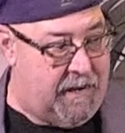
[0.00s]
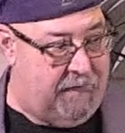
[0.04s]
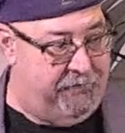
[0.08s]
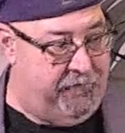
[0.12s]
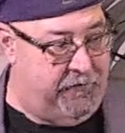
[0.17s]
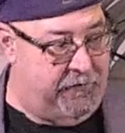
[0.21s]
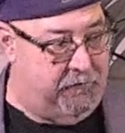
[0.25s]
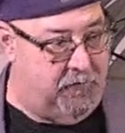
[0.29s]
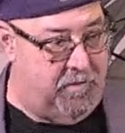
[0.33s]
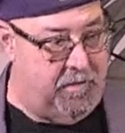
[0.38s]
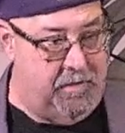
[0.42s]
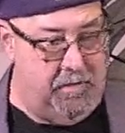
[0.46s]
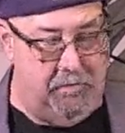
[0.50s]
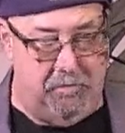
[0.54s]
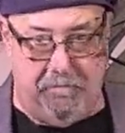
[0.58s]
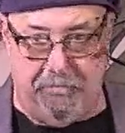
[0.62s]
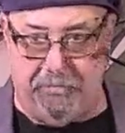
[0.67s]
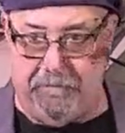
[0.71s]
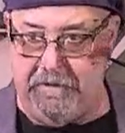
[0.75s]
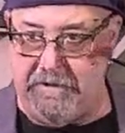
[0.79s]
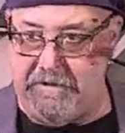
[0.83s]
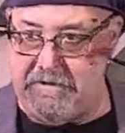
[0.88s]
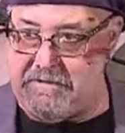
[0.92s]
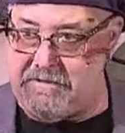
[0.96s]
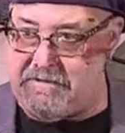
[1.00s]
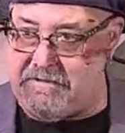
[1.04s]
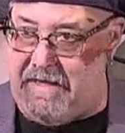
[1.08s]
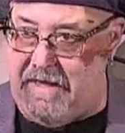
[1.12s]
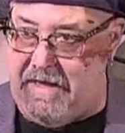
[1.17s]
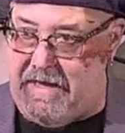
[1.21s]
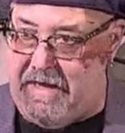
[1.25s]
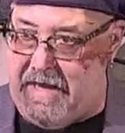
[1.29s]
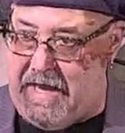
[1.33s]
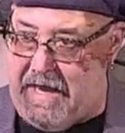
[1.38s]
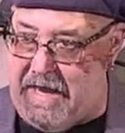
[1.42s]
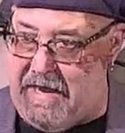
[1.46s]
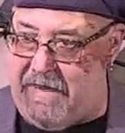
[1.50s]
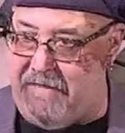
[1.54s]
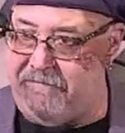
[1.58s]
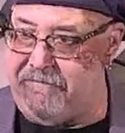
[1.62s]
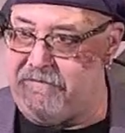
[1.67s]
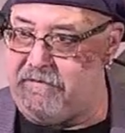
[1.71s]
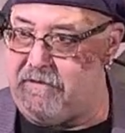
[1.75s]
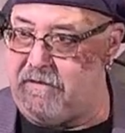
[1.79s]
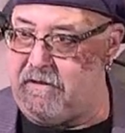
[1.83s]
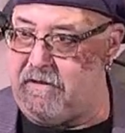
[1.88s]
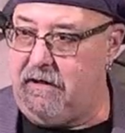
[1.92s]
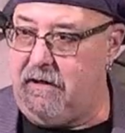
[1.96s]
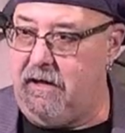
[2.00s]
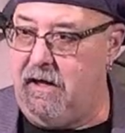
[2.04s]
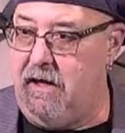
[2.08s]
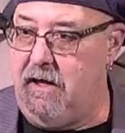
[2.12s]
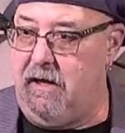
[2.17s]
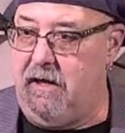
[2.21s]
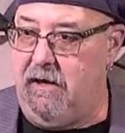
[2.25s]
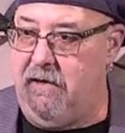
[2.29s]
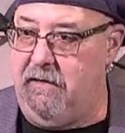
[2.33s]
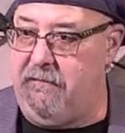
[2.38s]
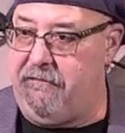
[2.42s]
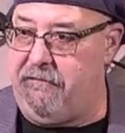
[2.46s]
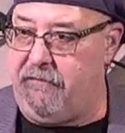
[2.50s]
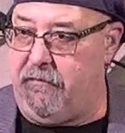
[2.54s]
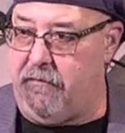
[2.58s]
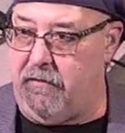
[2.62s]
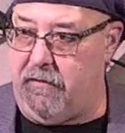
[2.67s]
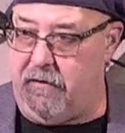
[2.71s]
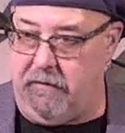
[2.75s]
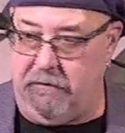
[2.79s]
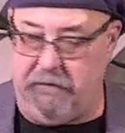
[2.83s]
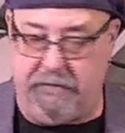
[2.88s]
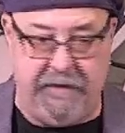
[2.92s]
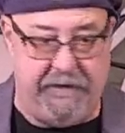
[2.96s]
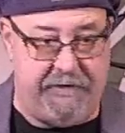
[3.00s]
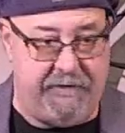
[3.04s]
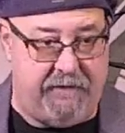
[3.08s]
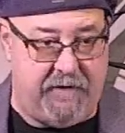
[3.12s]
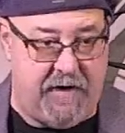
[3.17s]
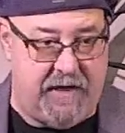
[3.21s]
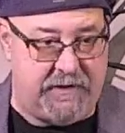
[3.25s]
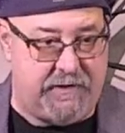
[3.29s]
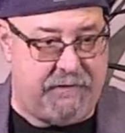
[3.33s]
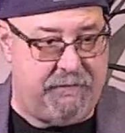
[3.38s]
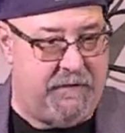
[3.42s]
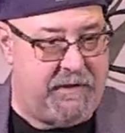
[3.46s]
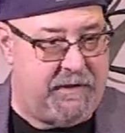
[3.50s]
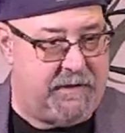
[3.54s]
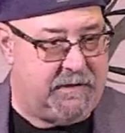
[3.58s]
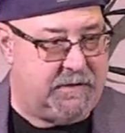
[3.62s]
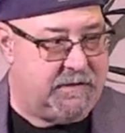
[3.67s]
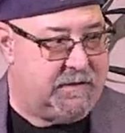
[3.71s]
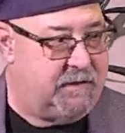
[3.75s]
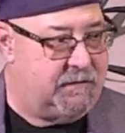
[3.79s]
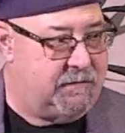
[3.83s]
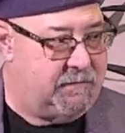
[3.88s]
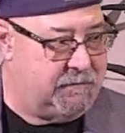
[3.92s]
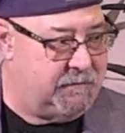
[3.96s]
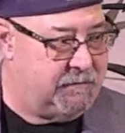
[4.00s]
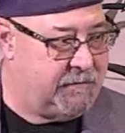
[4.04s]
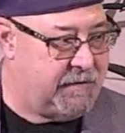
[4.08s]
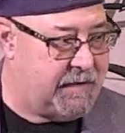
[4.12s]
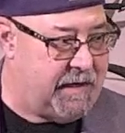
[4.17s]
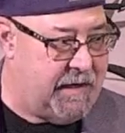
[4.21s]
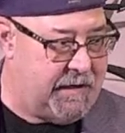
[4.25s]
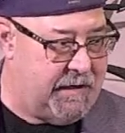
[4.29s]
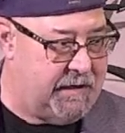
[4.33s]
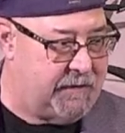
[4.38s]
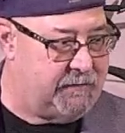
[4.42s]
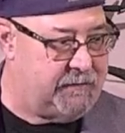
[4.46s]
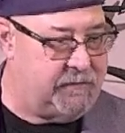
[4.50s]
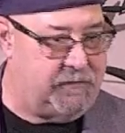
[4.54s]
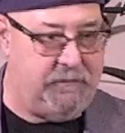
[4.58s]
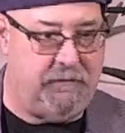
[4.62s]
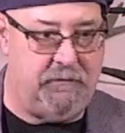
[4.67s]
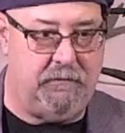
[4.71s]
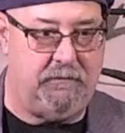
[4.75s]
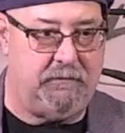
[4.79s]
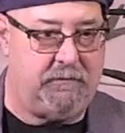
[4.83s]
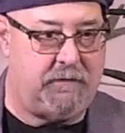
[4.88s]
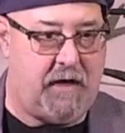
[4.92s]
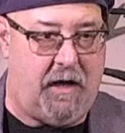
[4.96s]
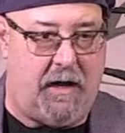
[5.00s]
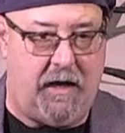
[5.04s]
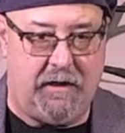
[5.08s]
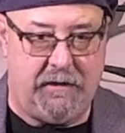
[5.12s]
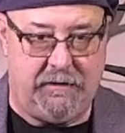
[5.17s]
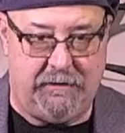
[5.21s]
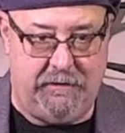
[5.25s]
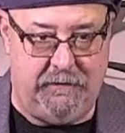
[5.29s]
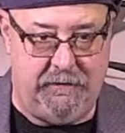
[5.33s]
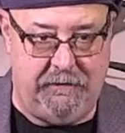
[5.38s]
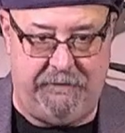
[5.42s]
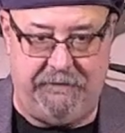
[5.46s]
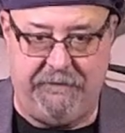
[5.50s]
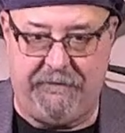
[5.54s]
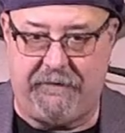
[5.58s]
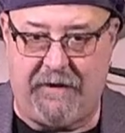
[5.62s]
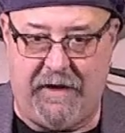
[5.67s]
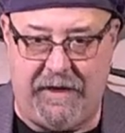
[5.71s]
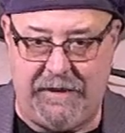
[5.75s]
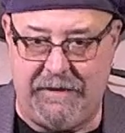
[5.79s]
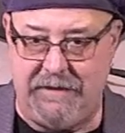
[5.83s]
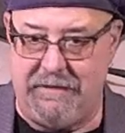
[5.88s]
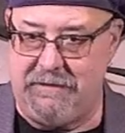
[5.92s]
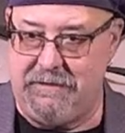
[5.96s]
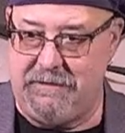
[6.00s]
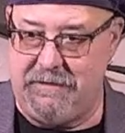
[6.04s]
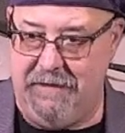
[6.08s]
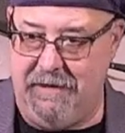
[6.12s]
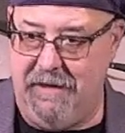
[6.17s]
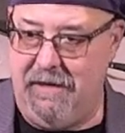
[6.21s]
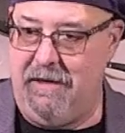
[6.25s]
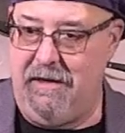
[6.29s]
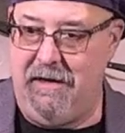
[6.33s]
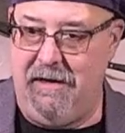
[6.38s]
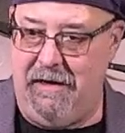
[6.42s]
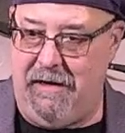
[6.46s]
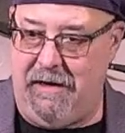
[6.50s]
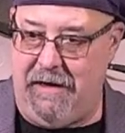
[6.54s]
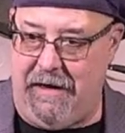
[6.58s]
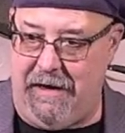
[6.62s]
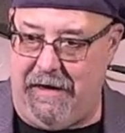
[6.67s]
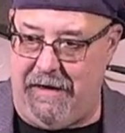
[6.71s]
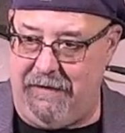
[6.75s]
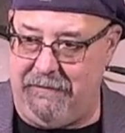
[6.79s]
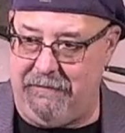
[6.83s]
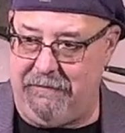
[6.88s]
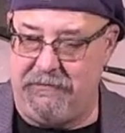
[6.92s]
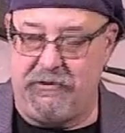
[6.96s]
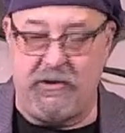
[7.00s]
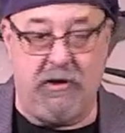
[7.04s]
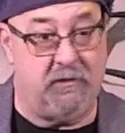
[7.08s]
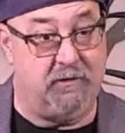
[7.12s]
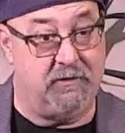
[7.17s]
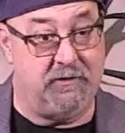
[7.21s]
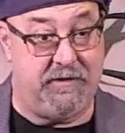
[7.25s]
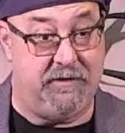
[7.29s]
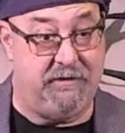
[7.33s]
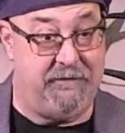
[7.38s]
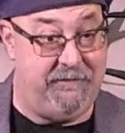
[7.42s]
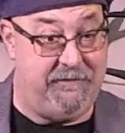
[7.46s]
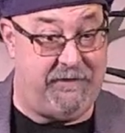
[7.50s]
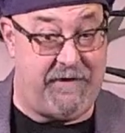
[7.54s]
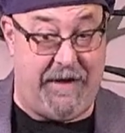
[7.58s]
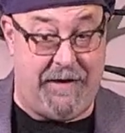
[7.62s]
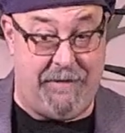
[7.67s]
Everyone, please stay after for refreshments. getting to talk to friends and chosen